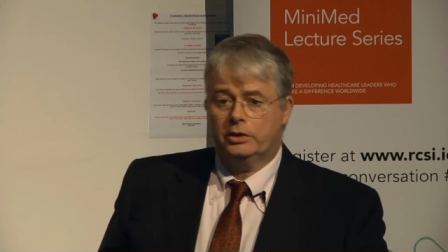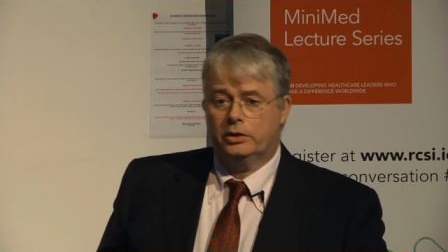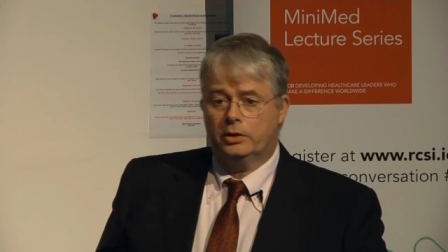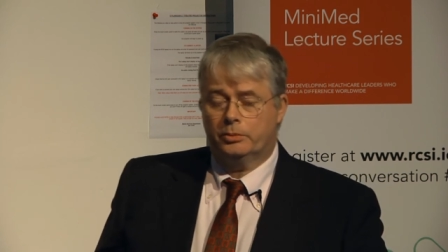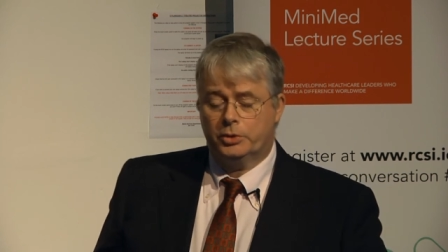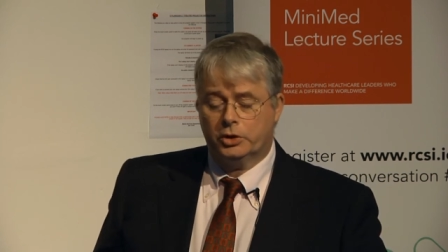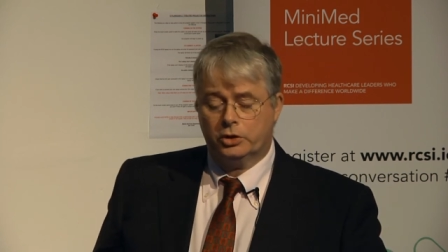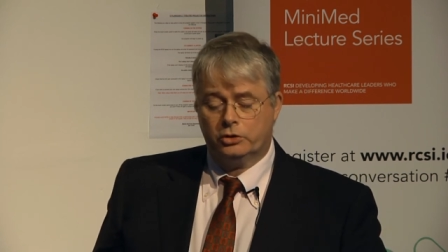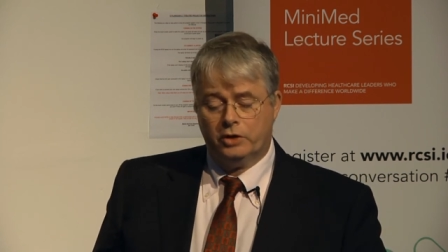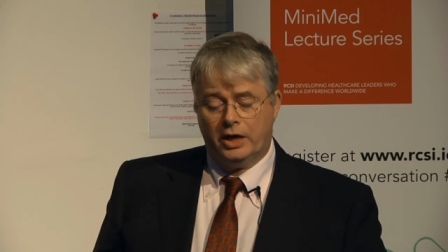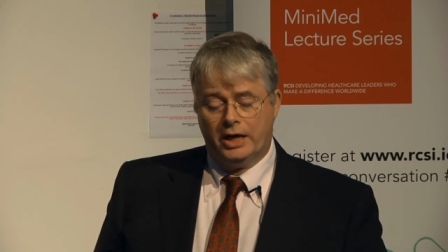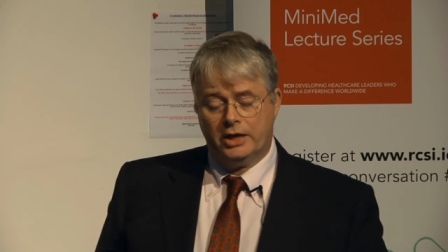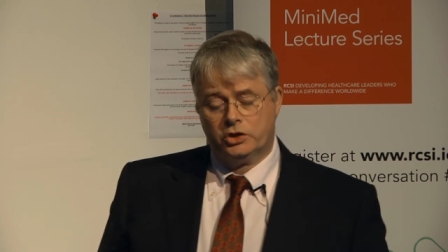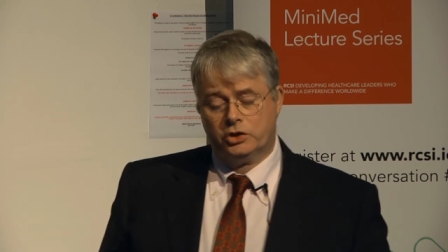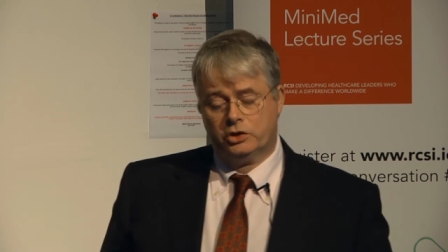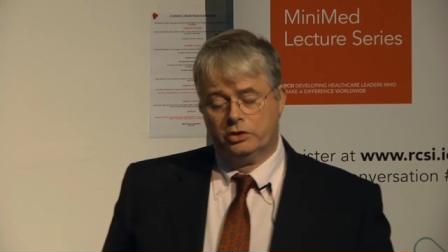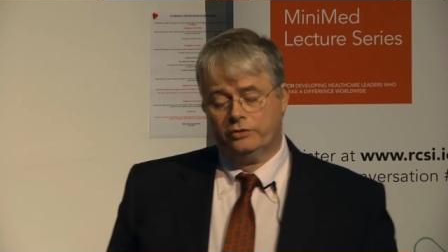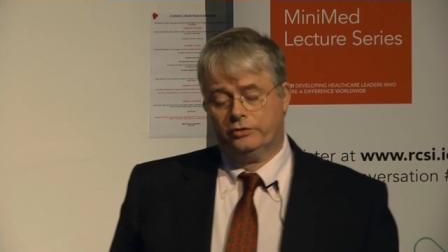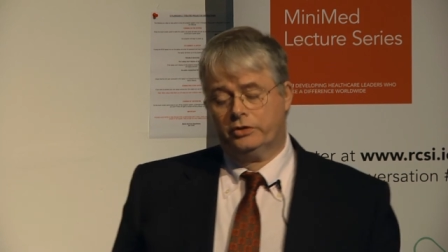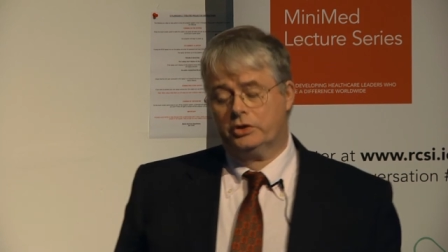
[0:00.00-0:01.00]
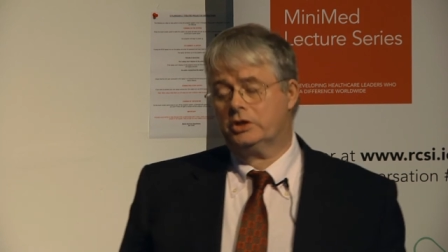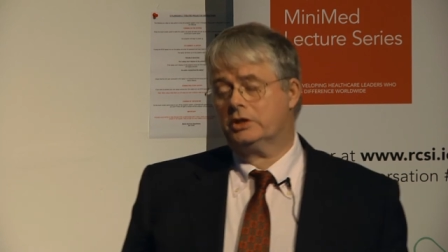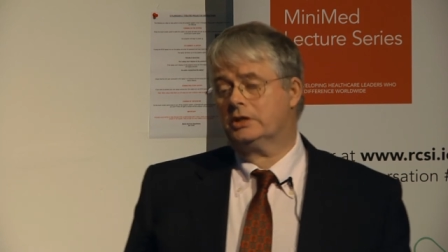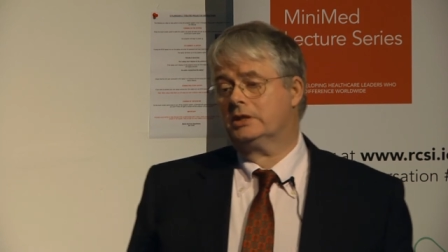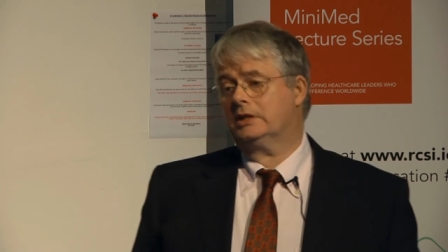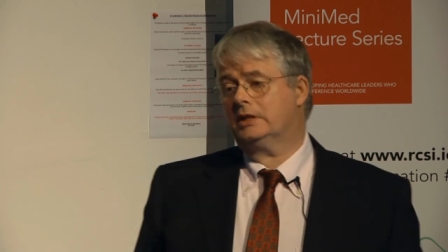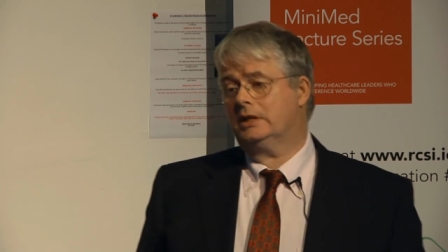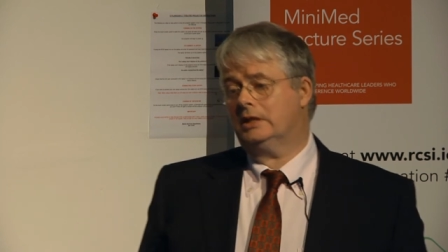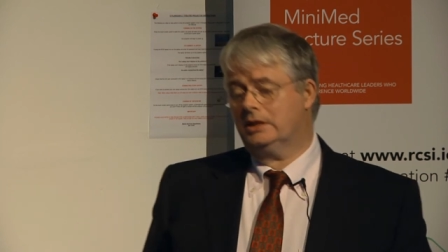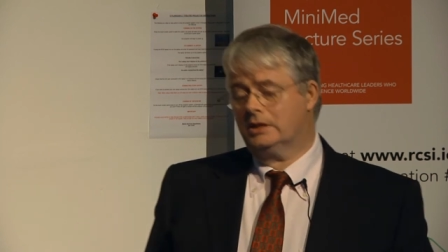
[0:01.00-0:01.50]
the progression of the
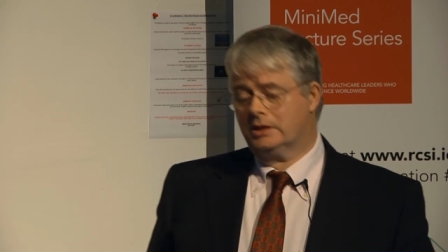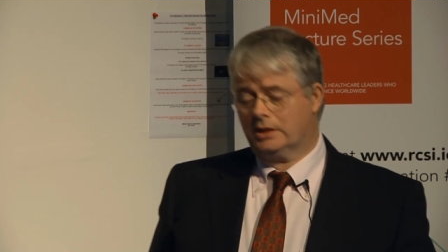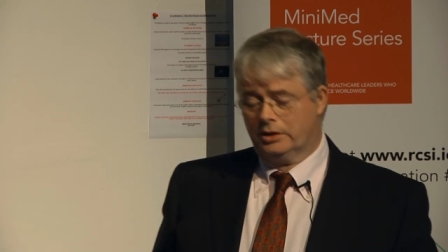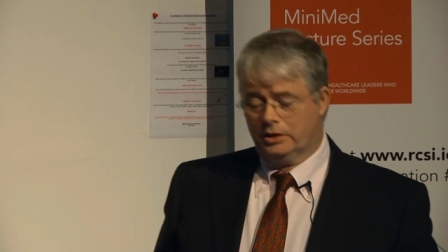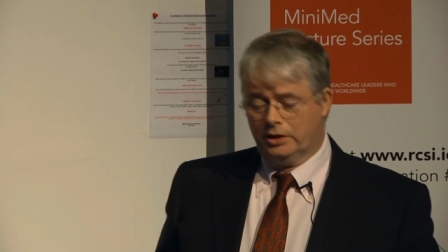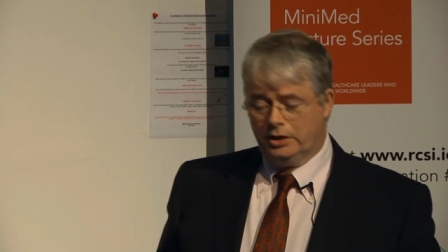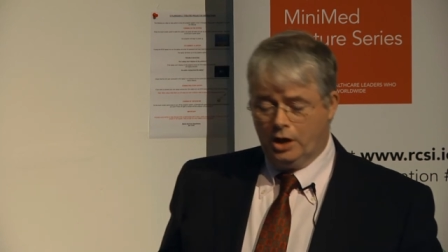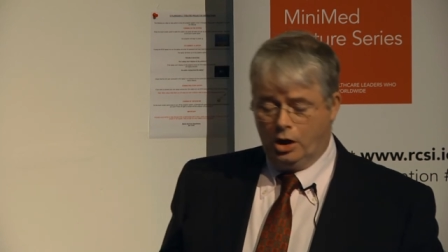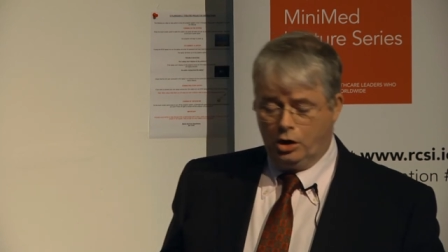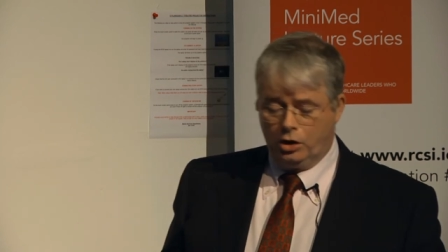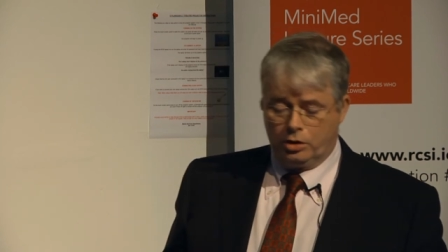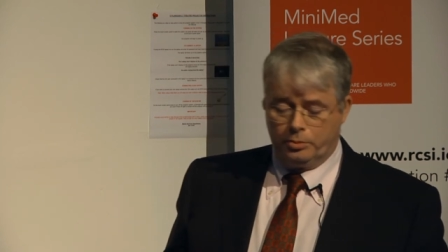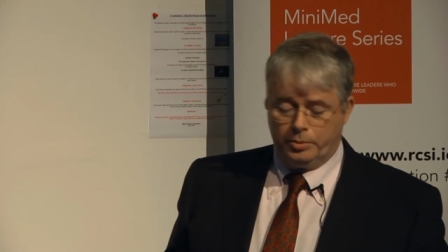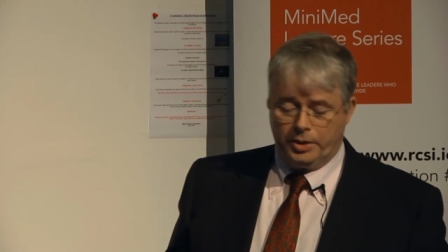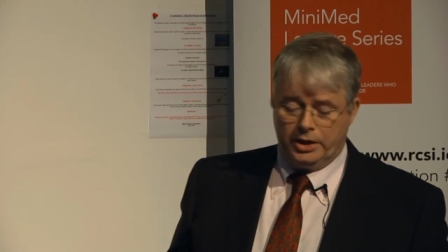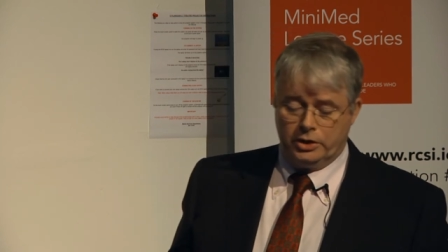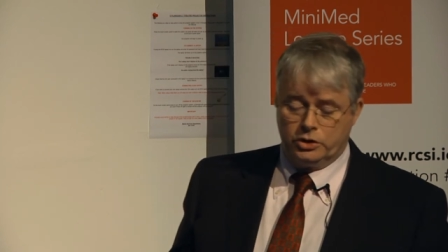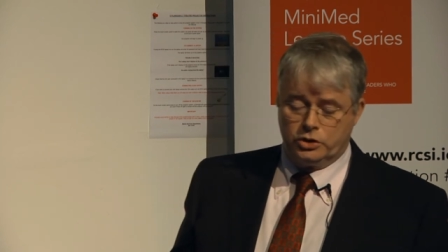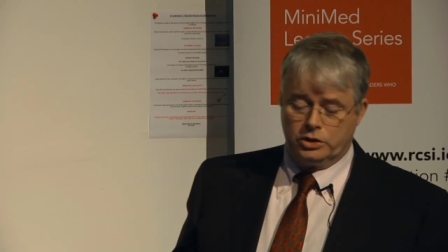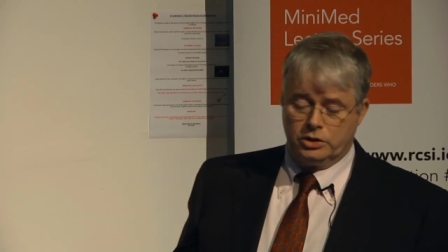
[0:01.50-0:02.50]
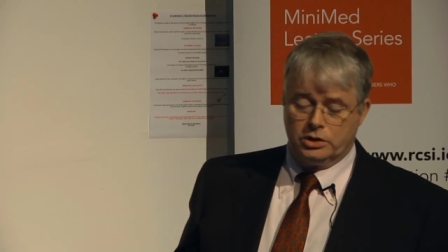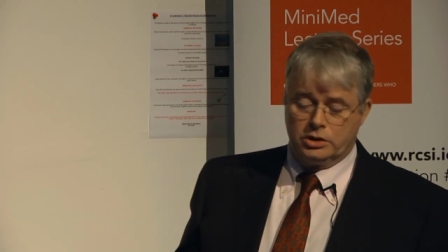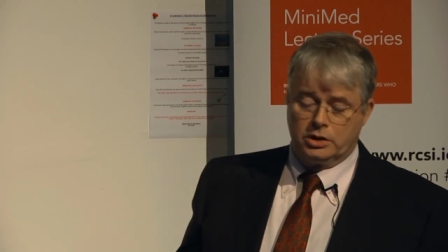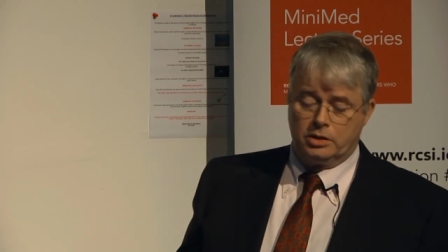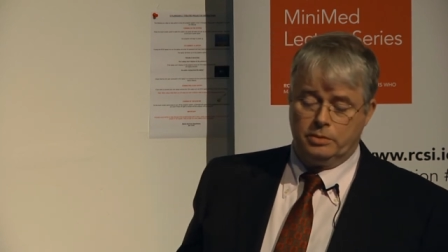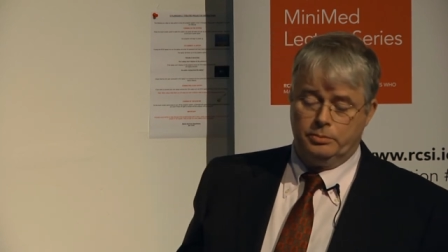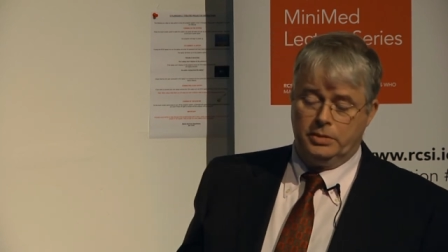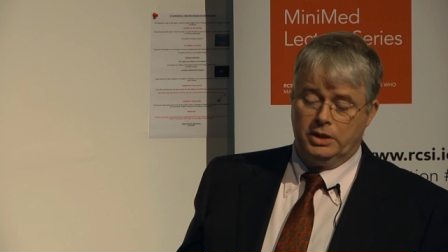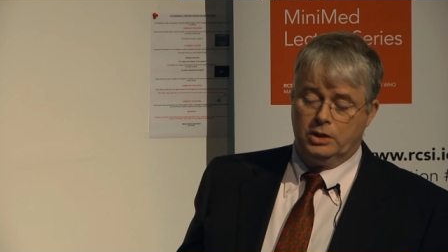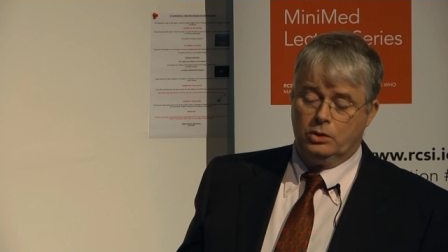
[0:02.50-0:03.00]
disease in the younger patients
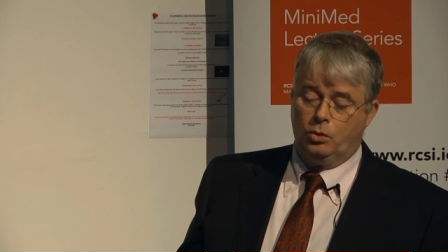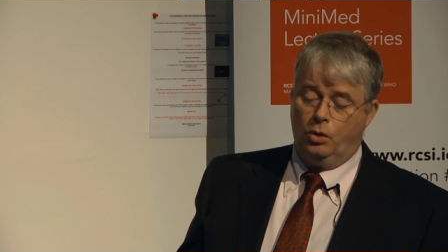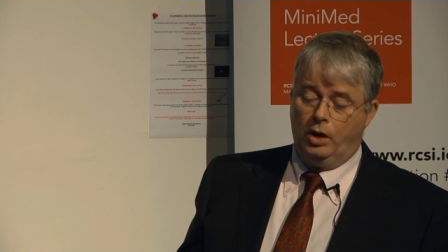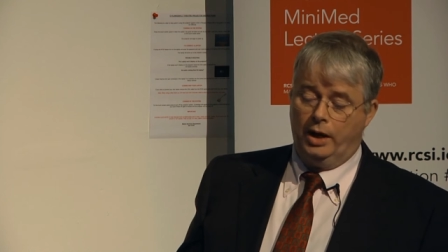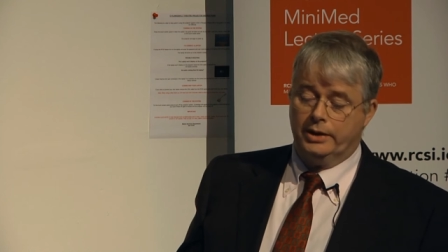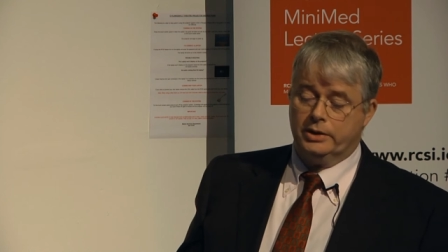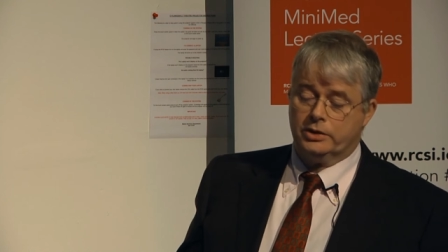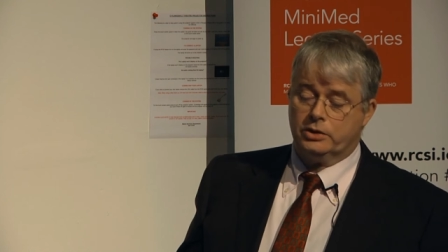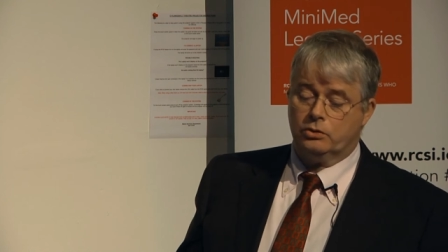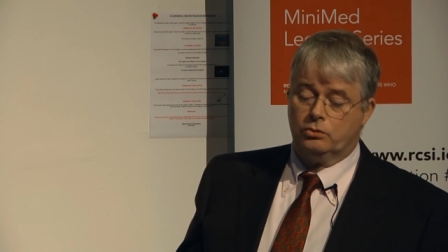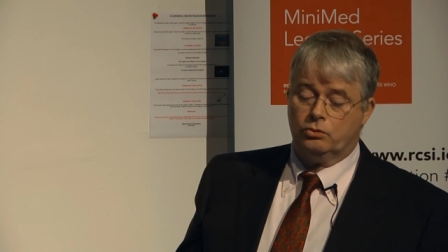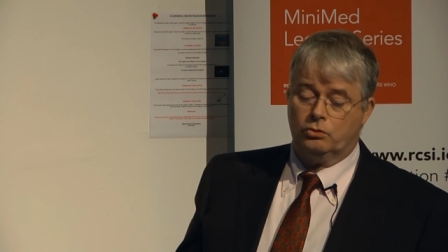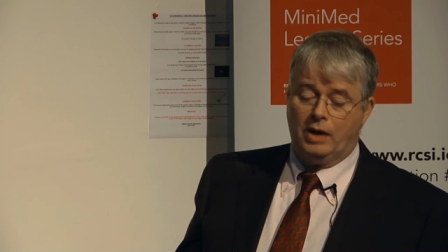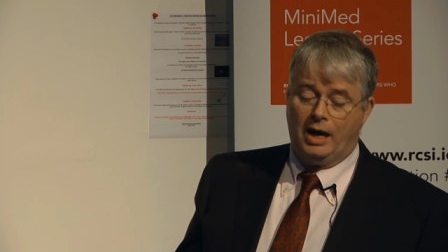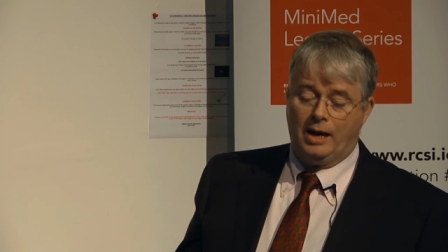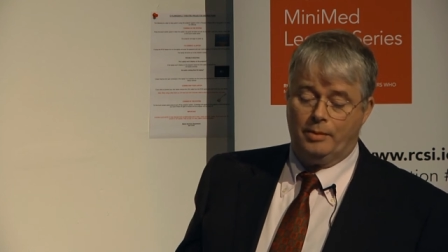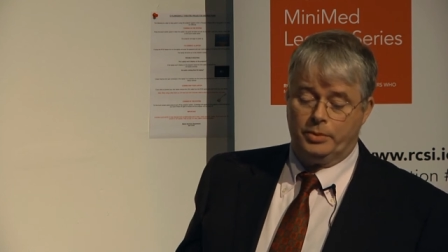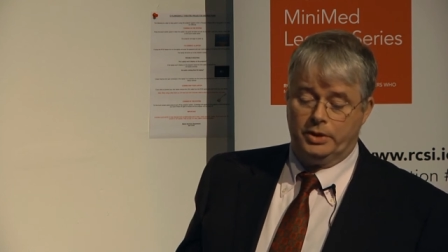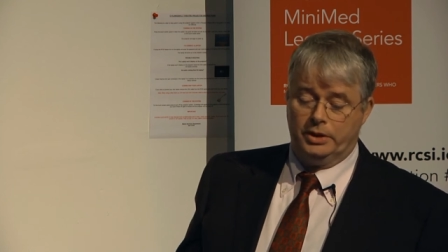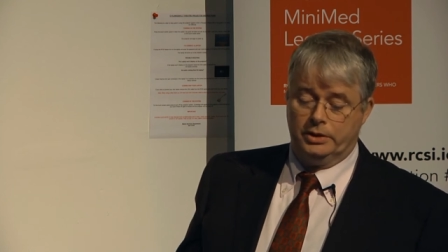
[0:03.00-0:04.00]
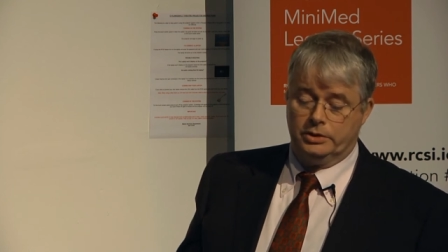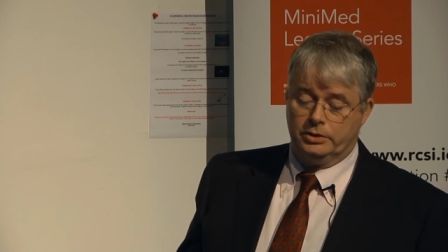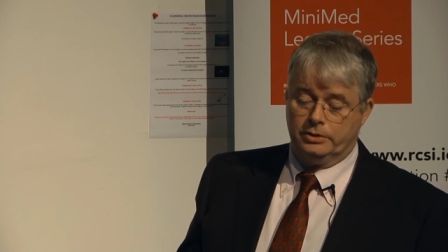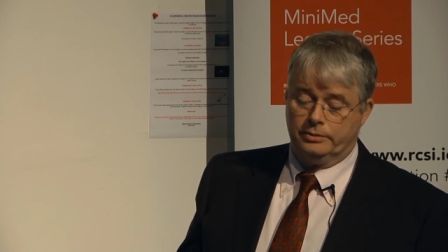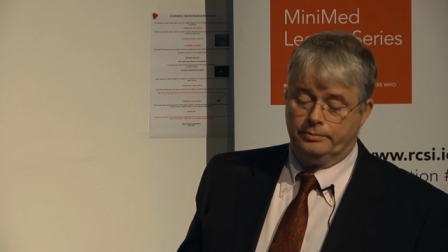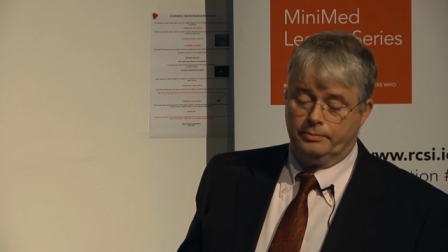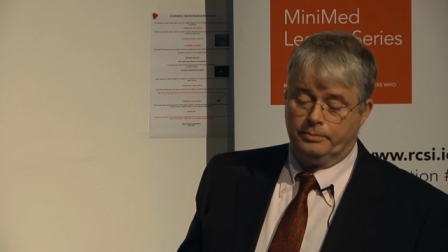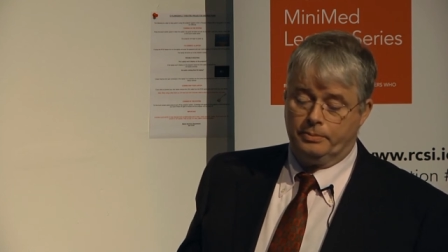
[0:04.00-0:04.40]
can be quite rapid